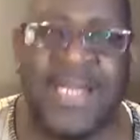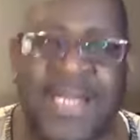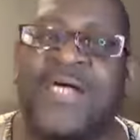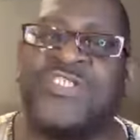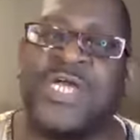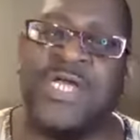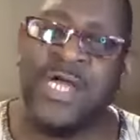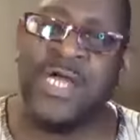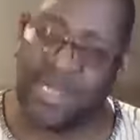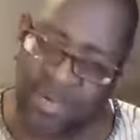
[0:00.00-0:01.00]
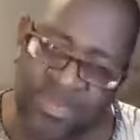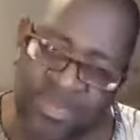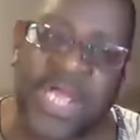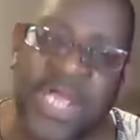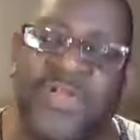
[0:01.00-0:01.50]
and I say, you know,
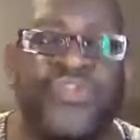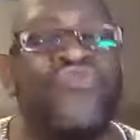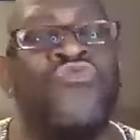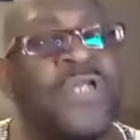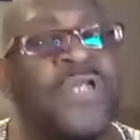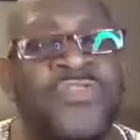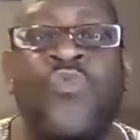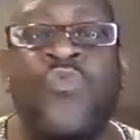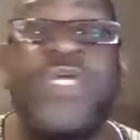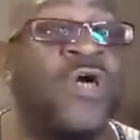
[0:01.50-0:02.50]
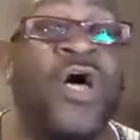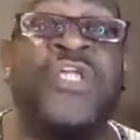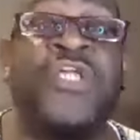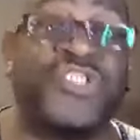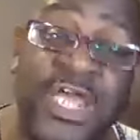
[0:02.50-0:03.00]
safely through another week, God
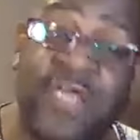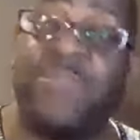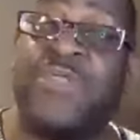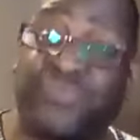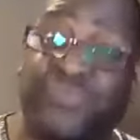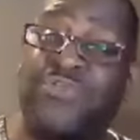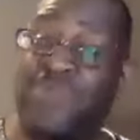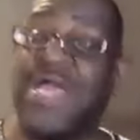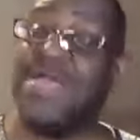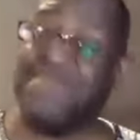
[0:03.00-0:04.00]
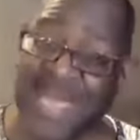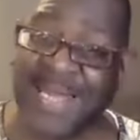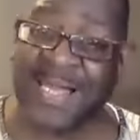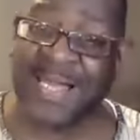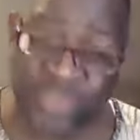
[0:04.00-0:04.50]
has taken me through the way. Amen.
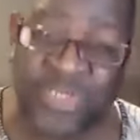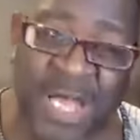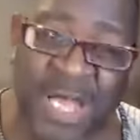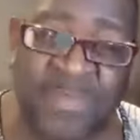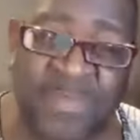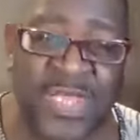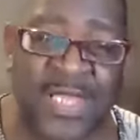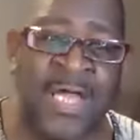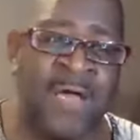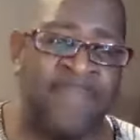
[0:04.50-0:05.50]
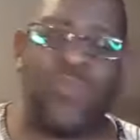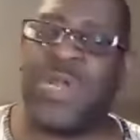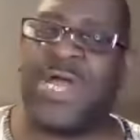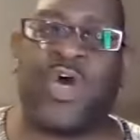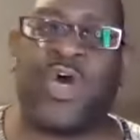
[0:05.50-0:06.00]
I do the Sabbath thing. But when
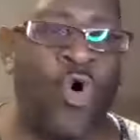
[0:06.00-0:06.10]
I go